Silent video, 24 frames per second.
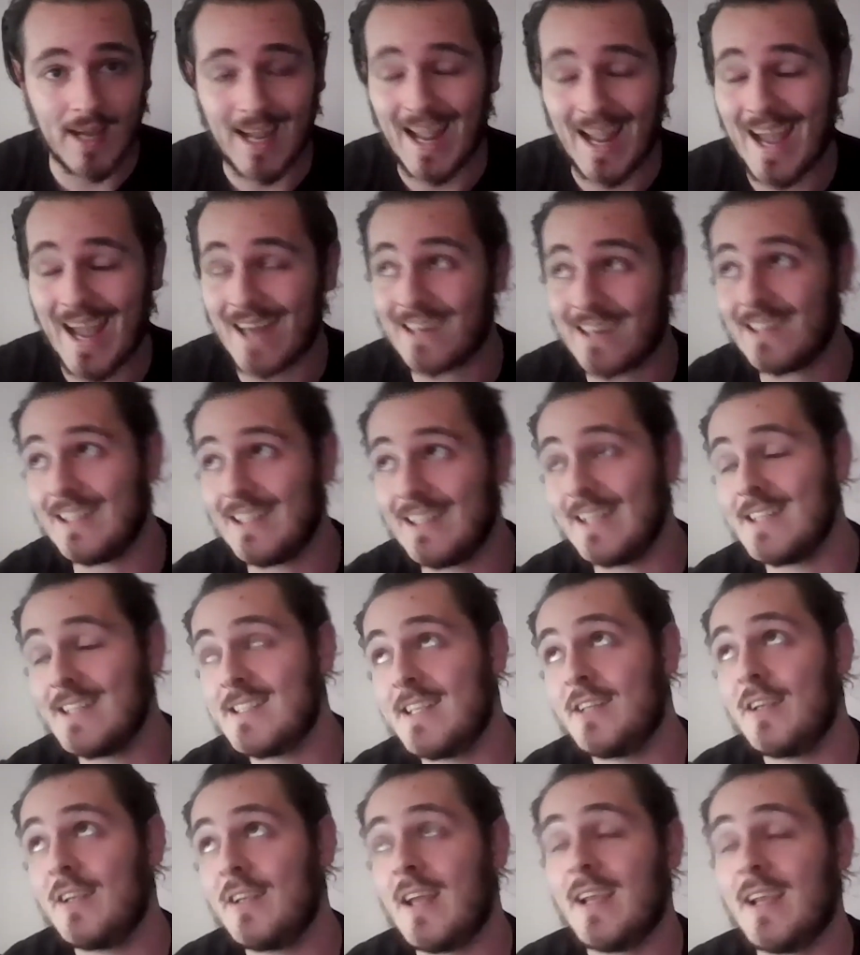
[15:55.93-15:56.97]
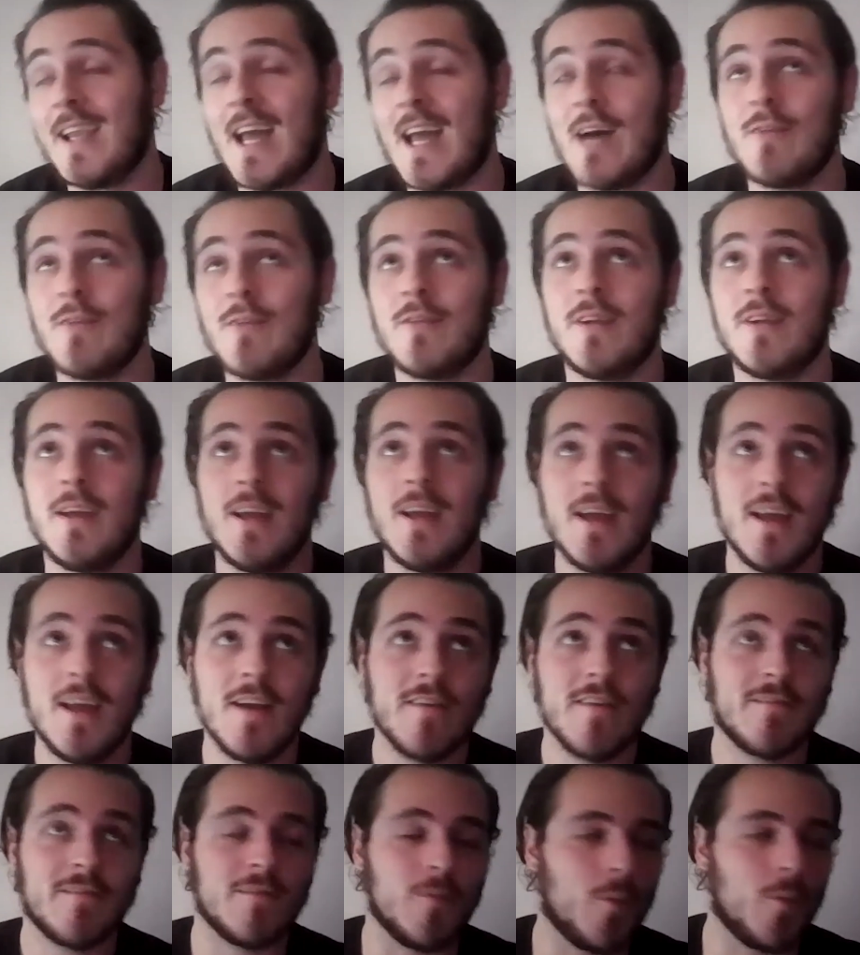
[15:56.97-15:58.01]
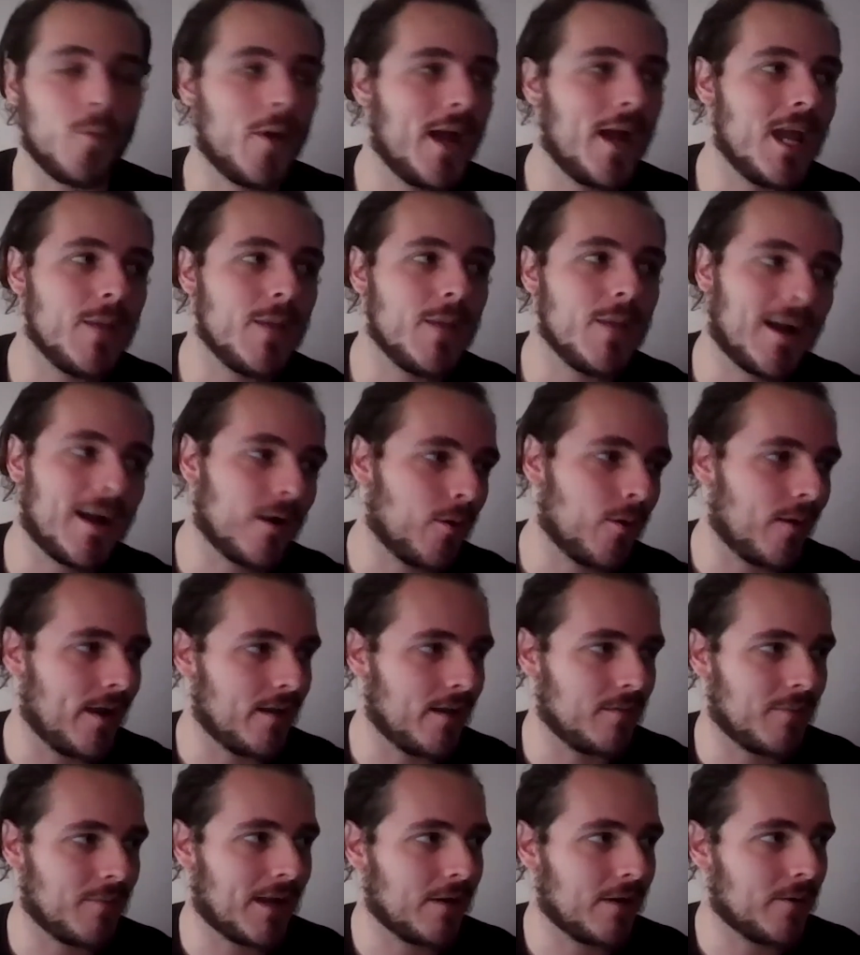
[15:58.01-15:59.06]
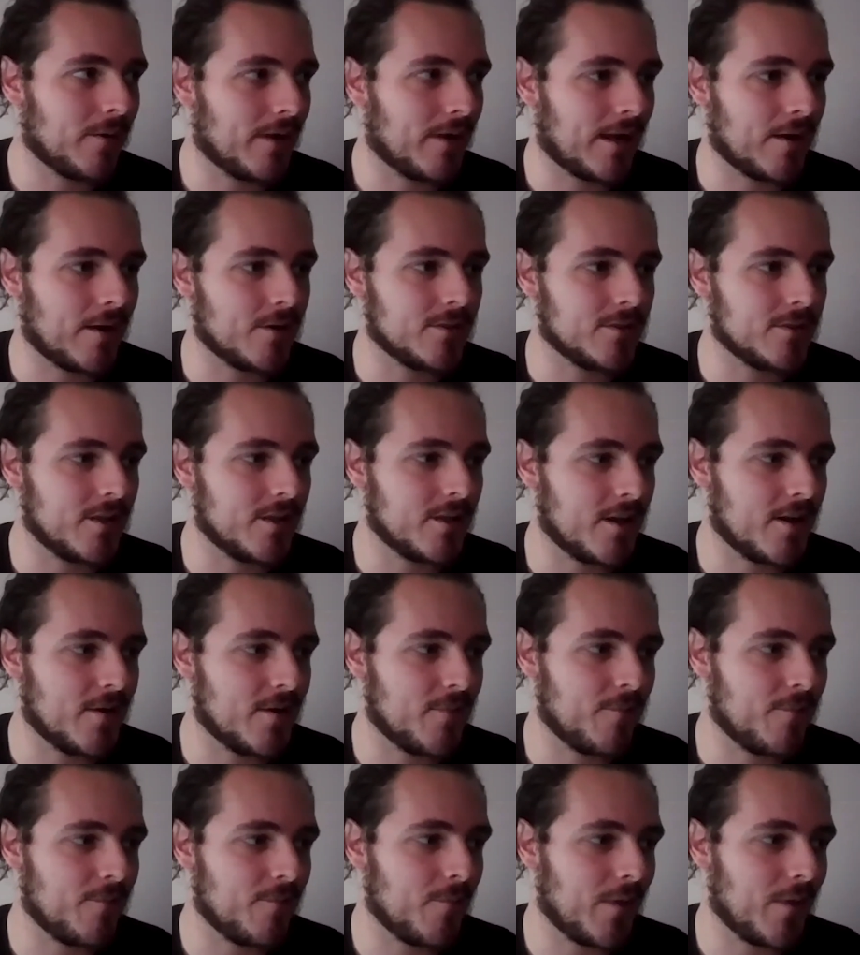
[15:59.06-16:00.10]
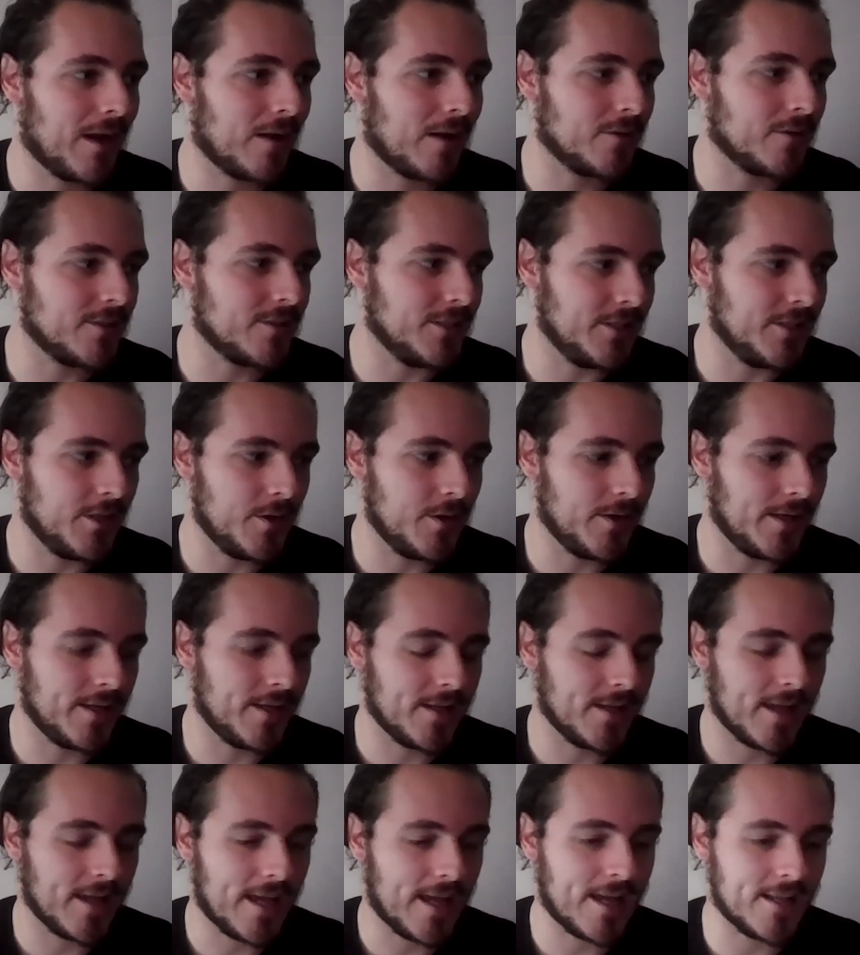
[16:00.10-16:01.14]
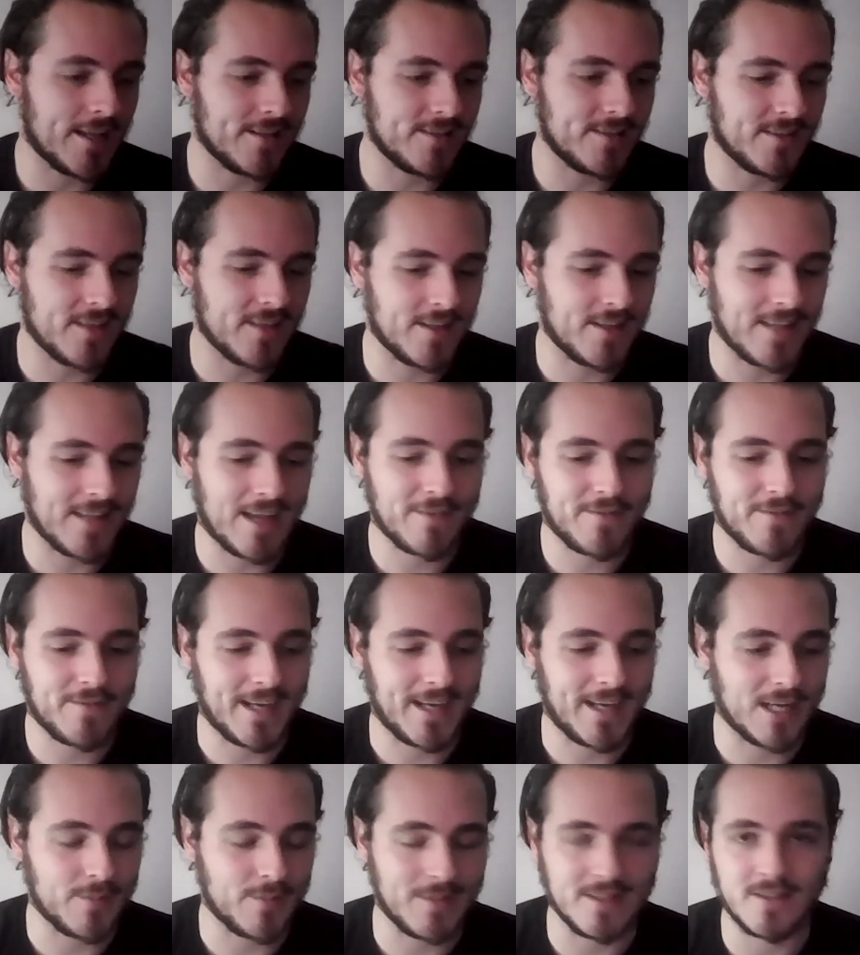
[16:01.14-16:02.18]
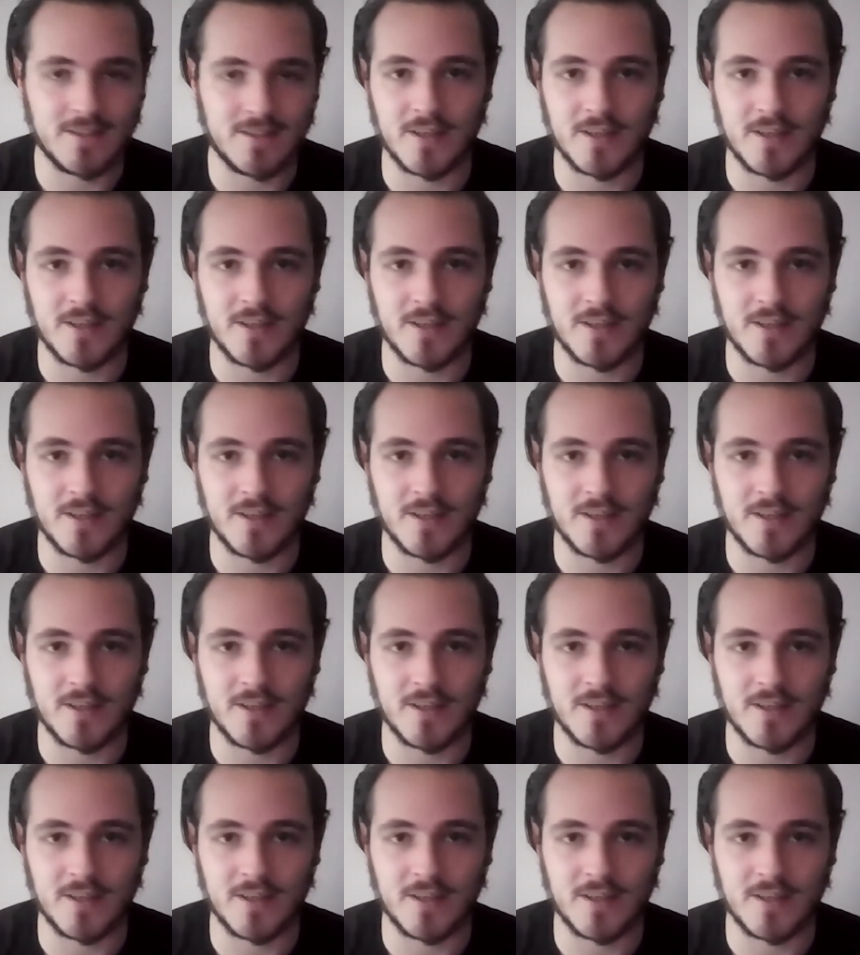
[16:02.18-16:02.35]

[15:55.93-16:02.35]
I had a LinkedIn account from way back when I was in uni, and that thing hadn't been